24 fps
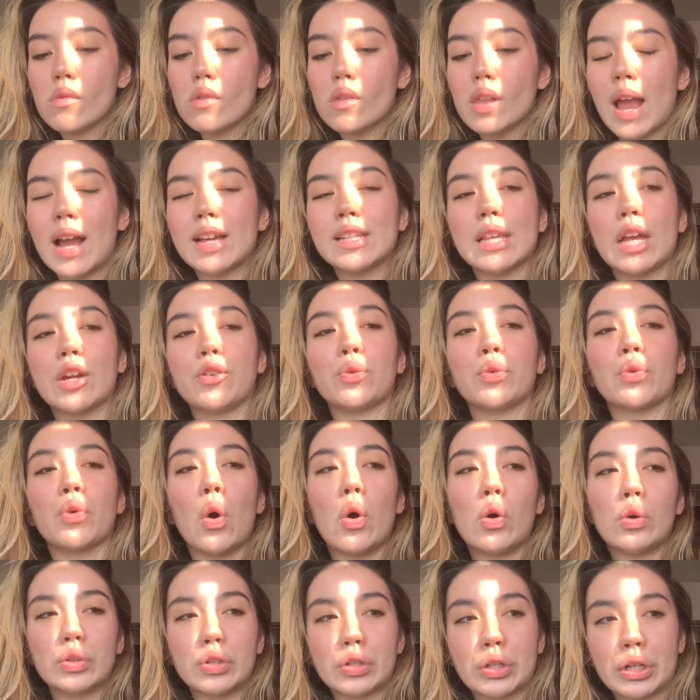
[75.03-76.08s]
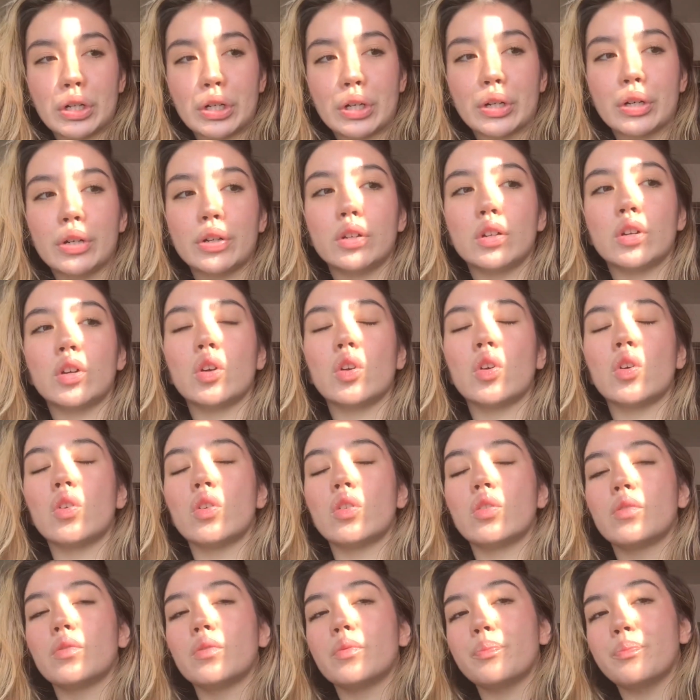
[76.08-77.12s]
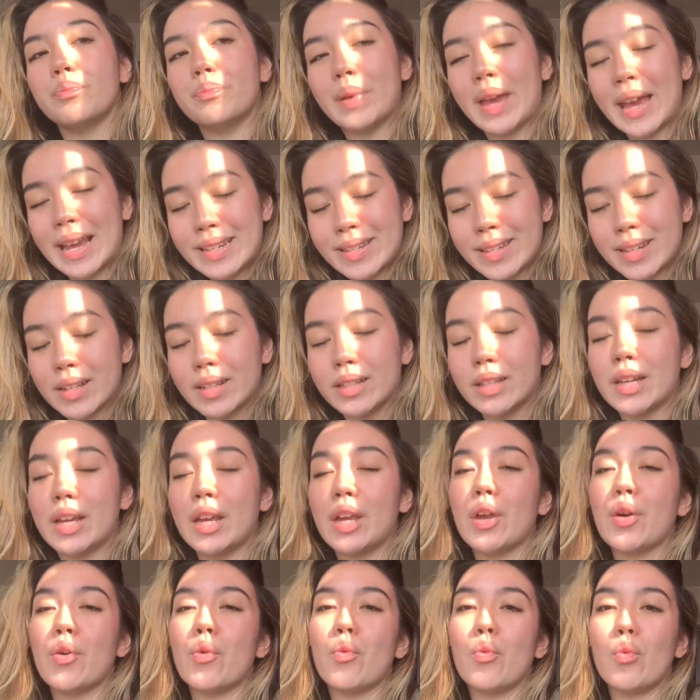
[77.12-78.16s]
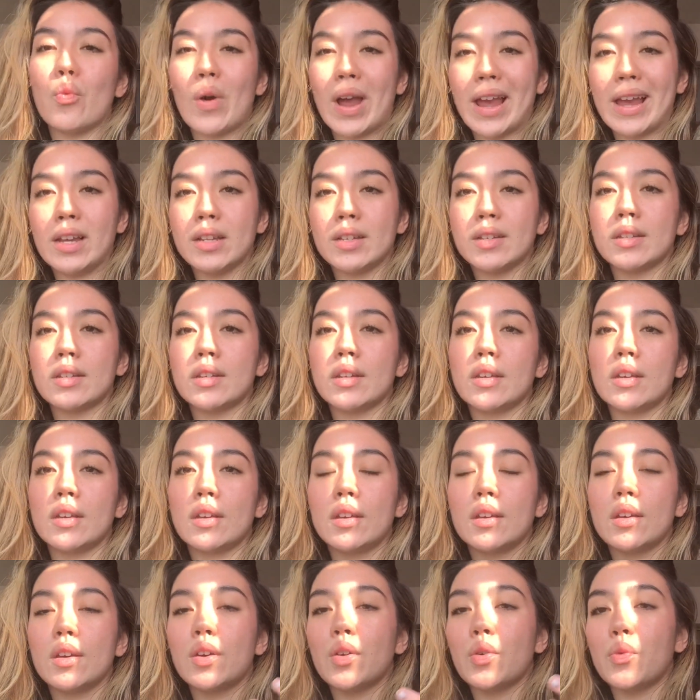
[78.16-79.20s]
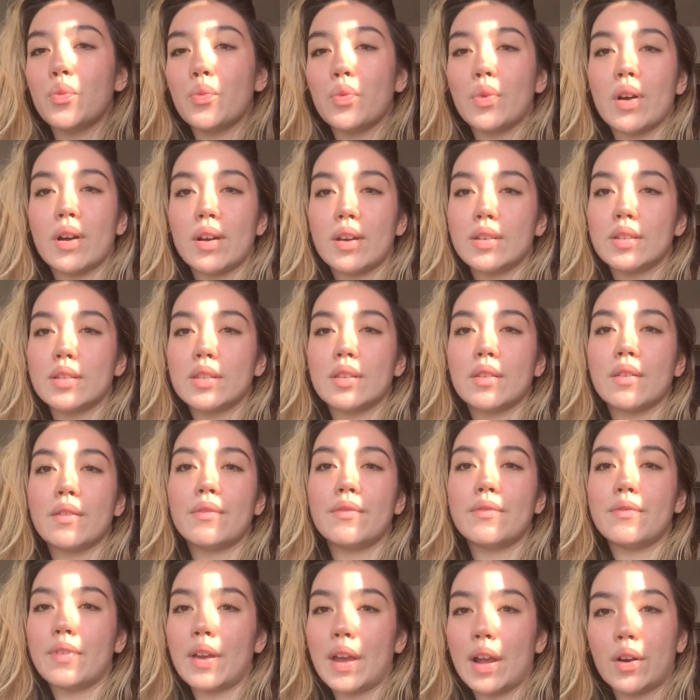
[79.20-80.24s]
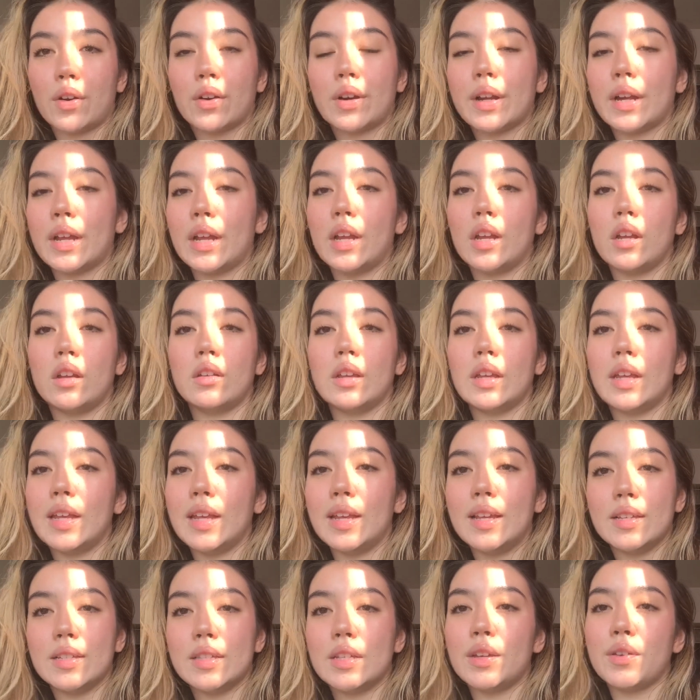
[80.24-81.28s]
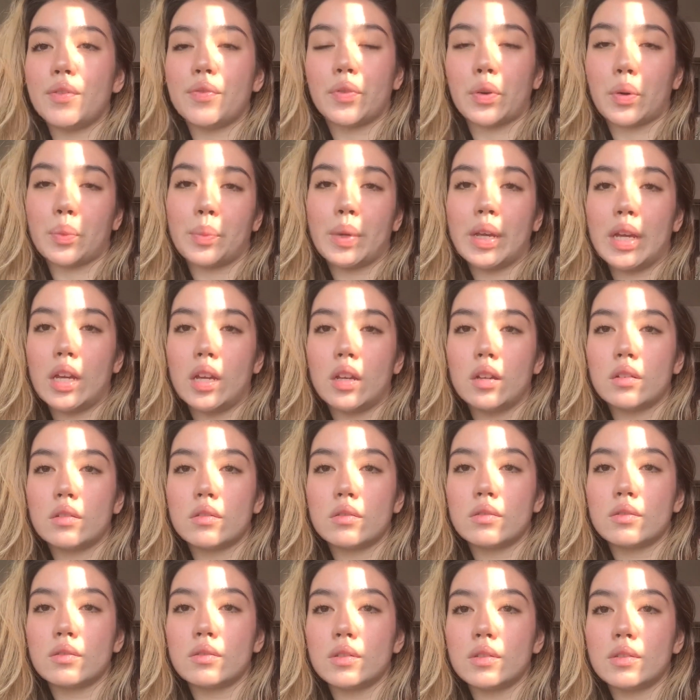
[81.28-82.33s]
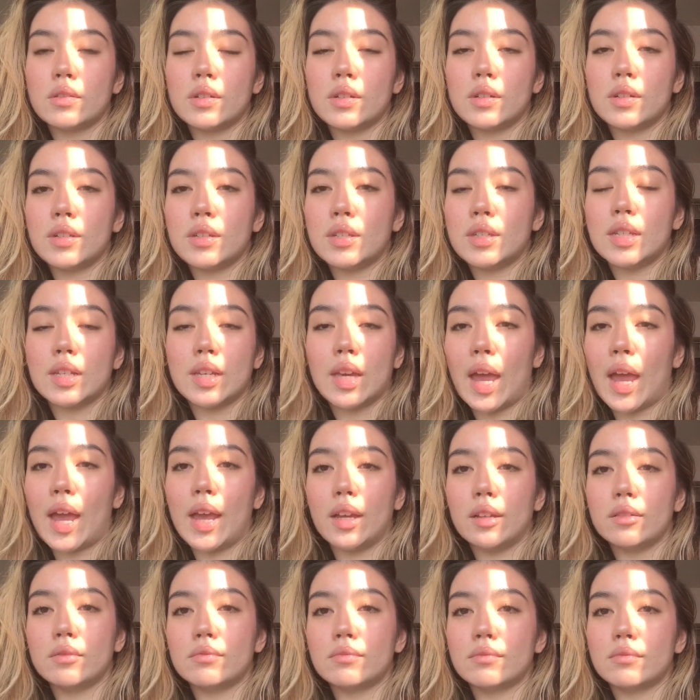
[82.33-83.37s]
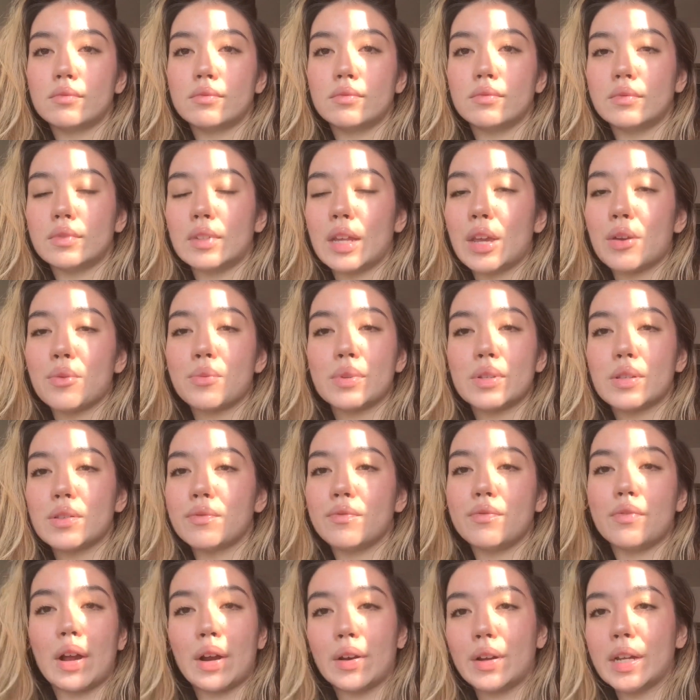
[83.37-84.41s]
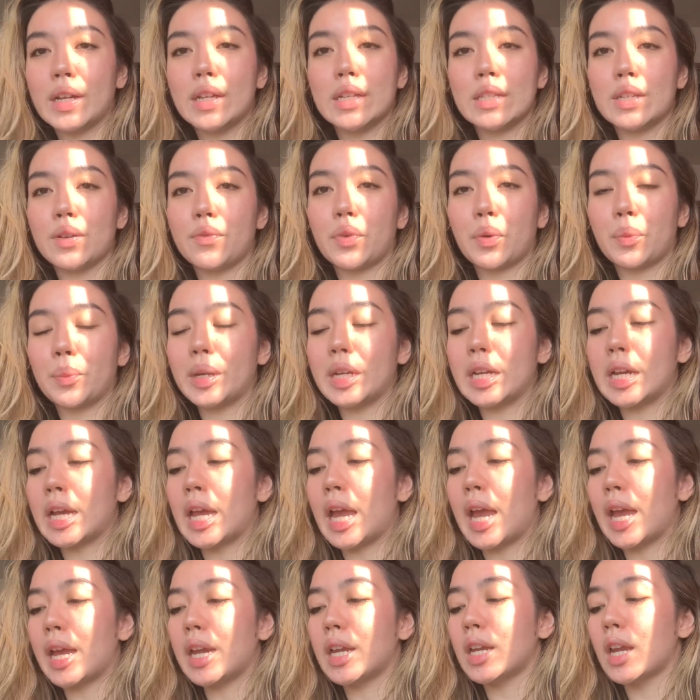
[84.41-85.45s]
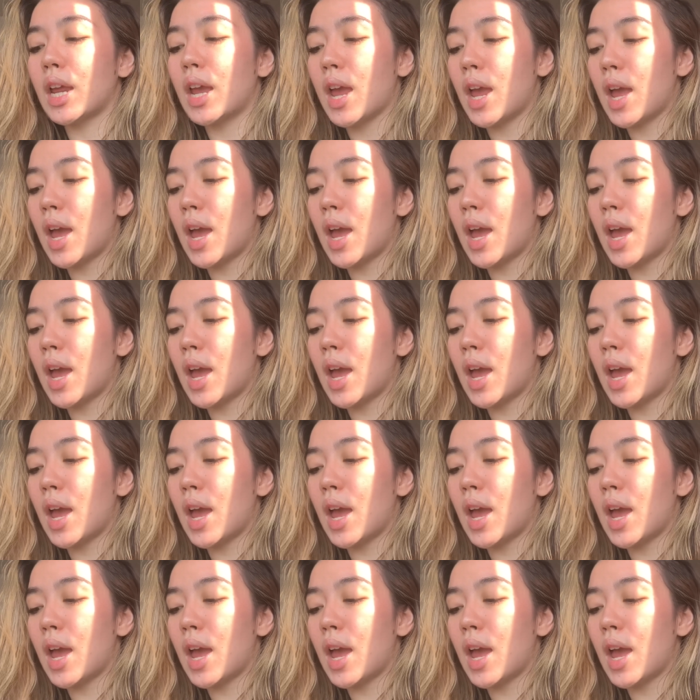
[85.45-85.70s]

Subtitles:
As I grew older, basically weight was very easy for me to gain. It was very easy for me to gain.